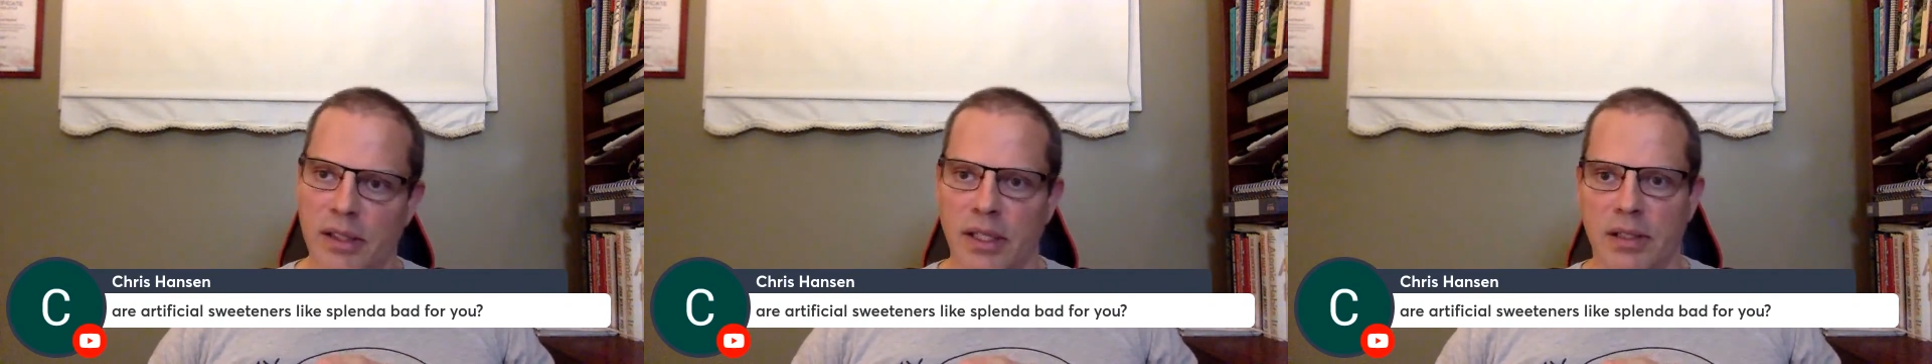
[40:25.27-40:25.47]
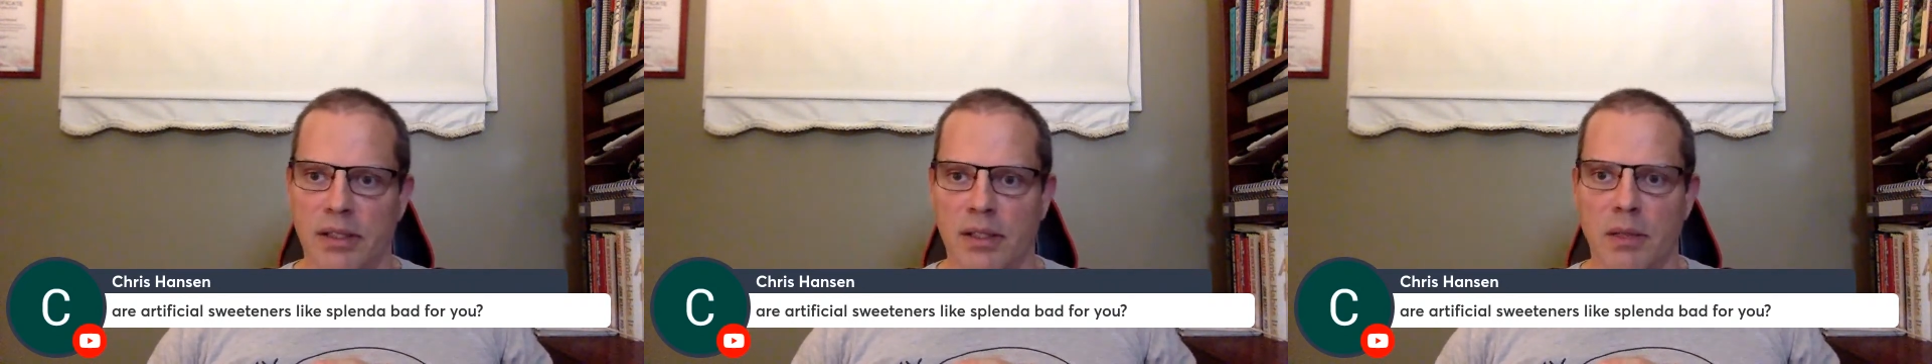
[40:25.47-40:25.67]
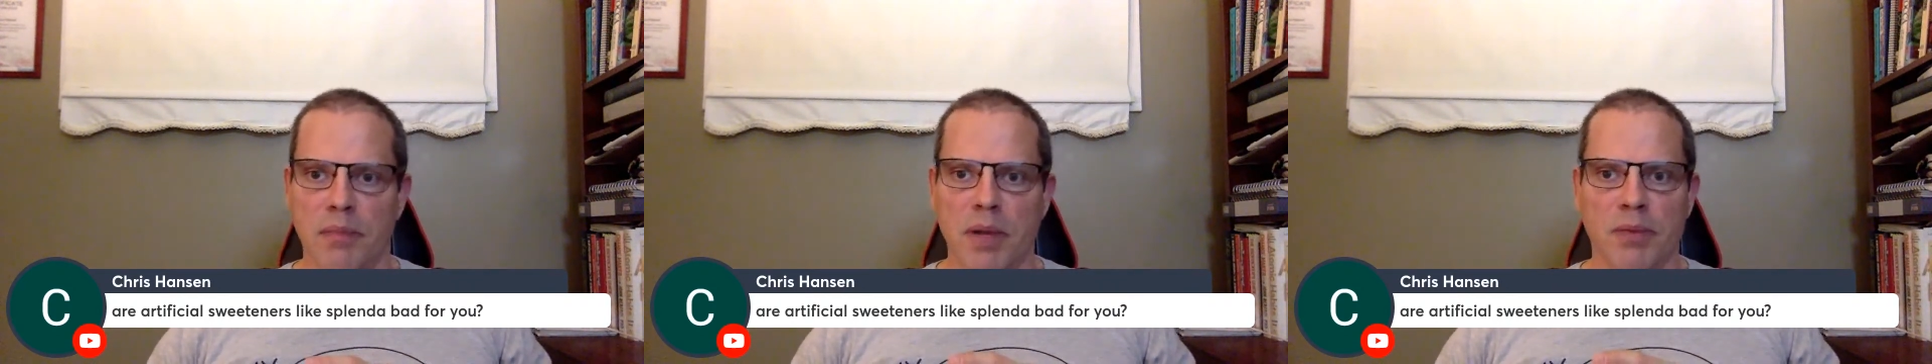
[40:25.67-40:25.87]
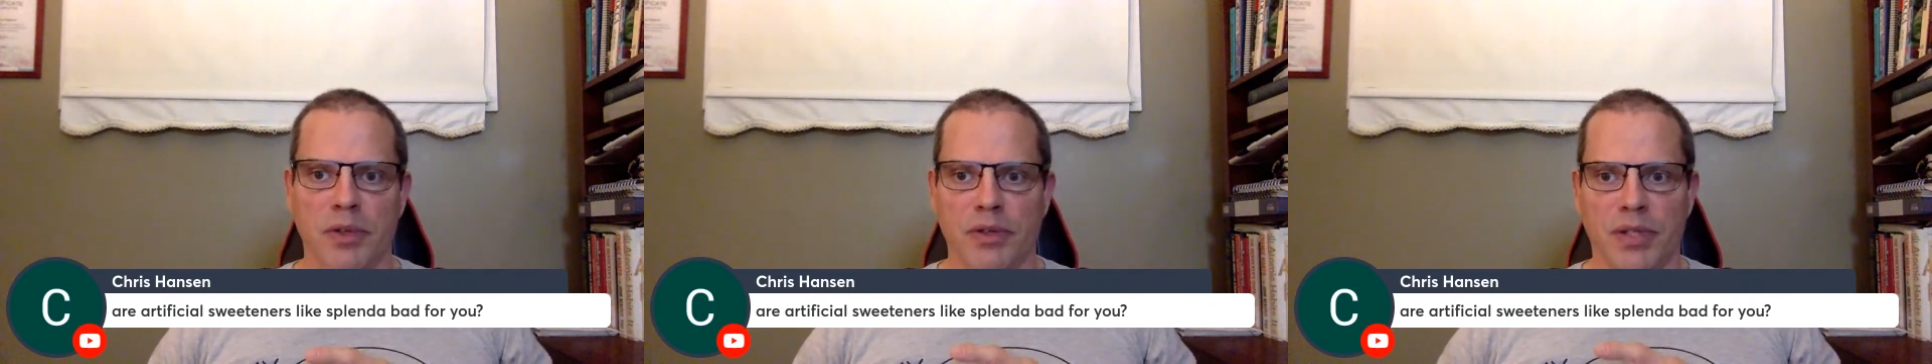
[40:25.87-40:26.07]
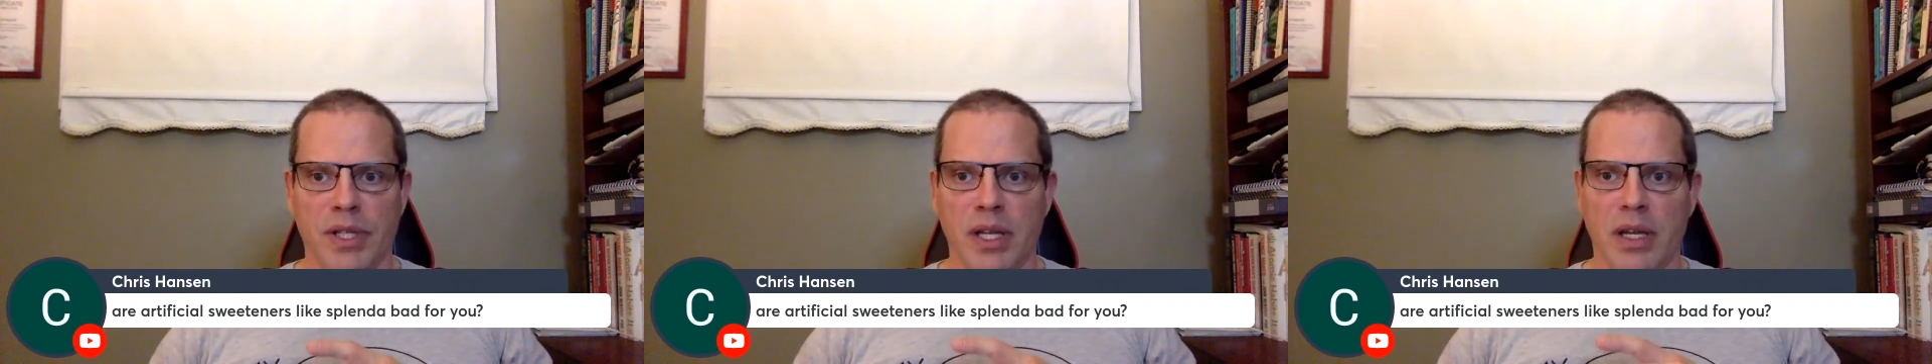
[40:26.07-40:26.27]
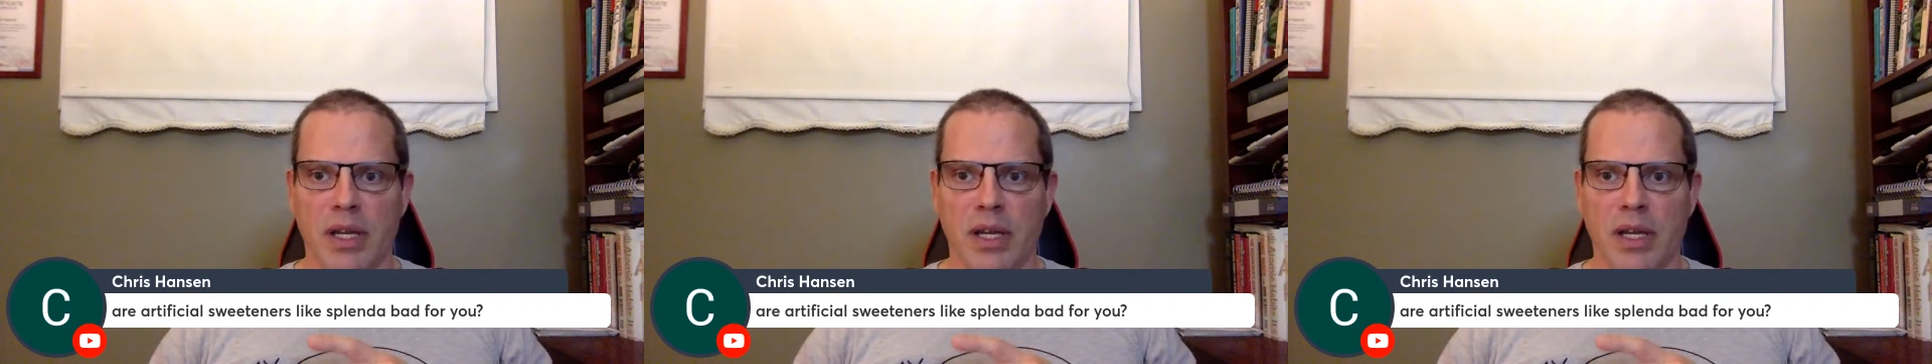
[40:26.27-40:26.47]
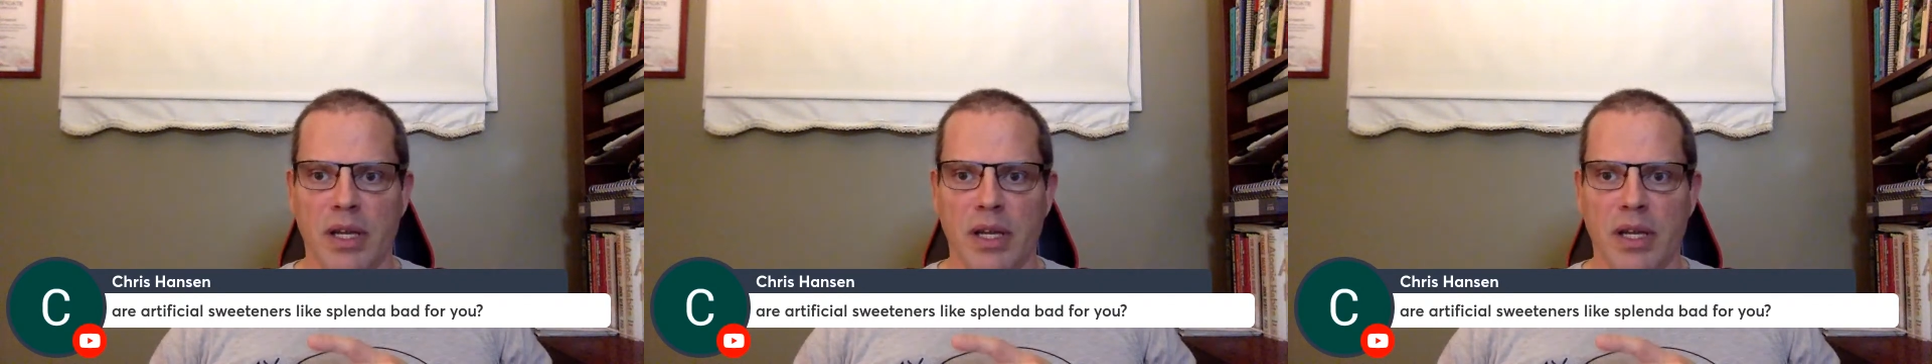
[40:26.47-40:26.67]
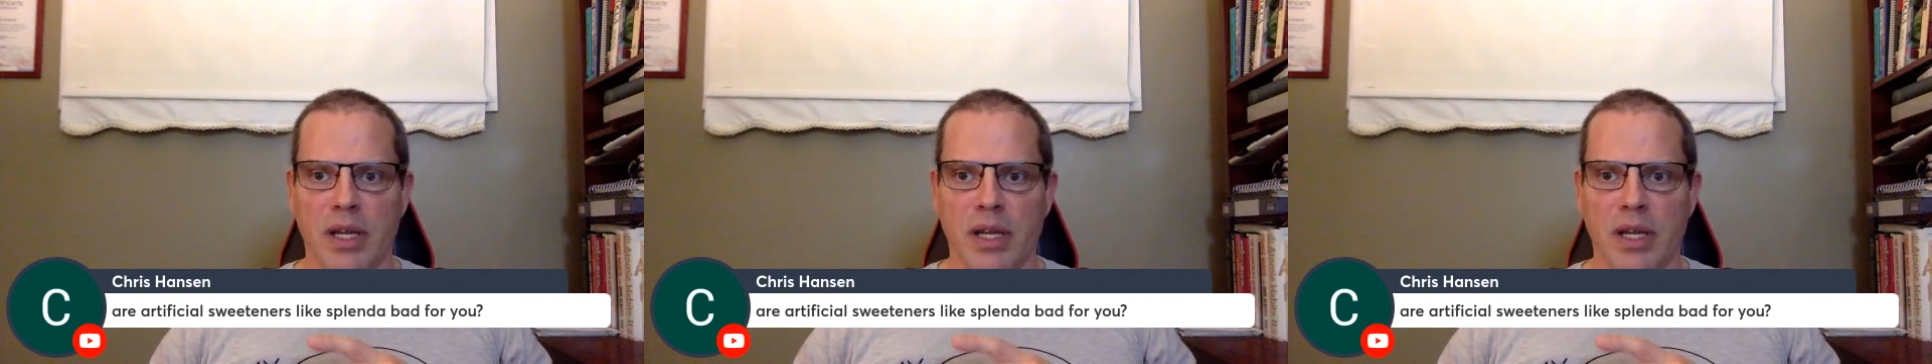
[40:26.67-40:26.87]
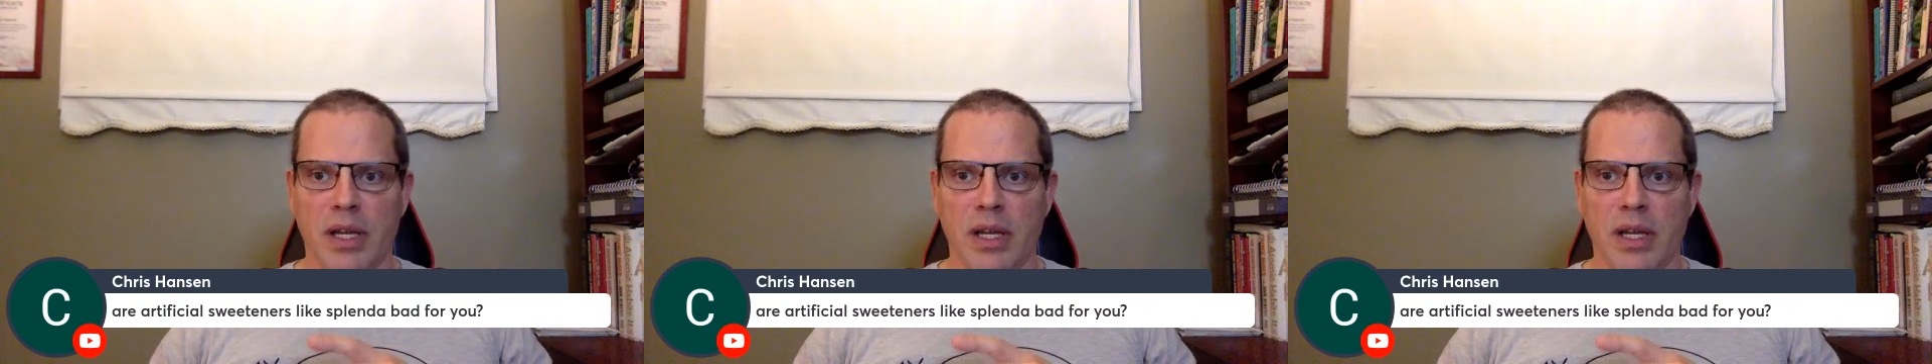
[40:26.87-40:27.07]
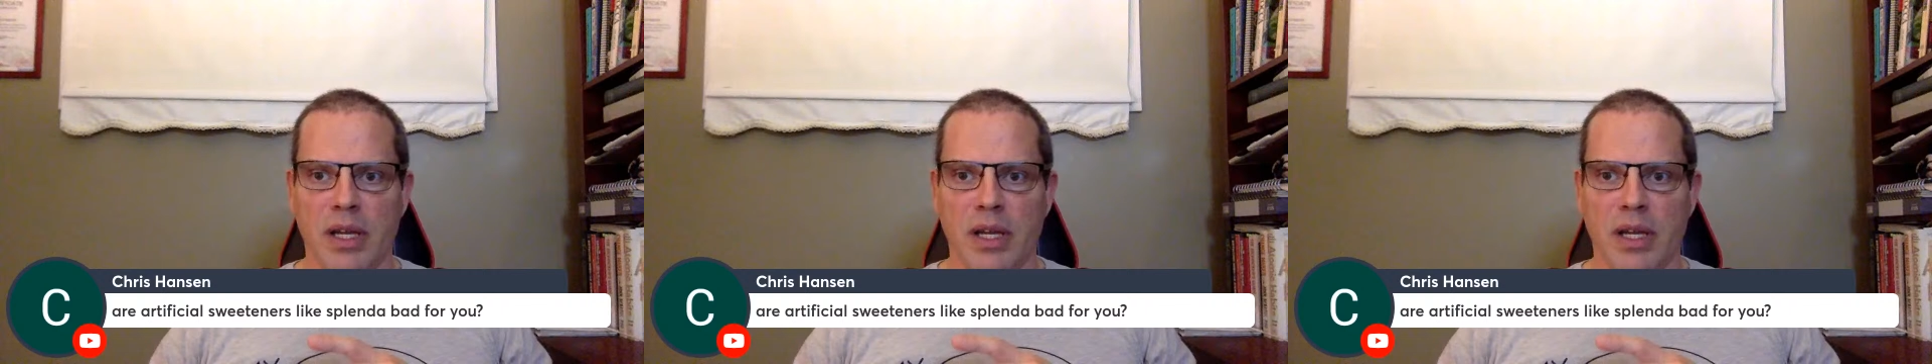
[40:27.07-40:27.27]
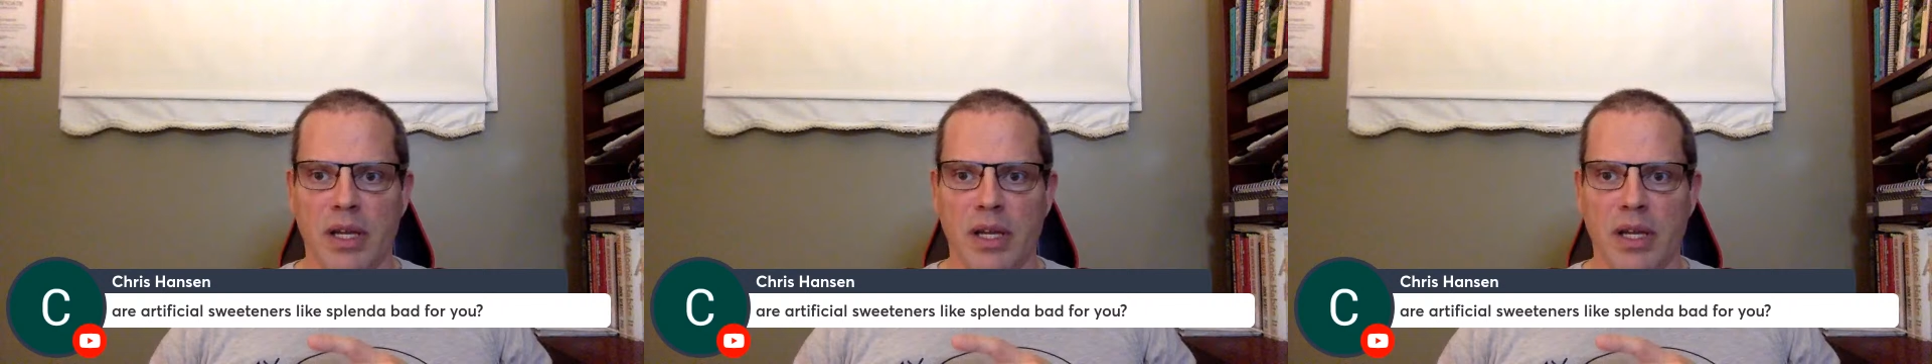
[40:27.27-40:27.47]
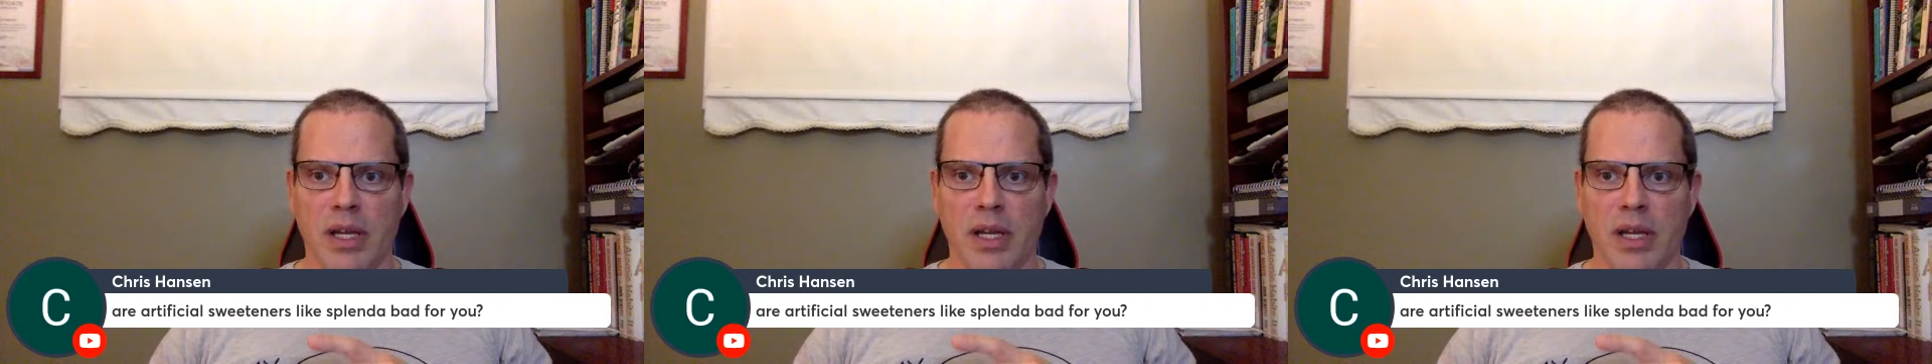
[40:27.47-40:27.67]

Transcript: Like some people are going to say, oh, if you eat Splenda,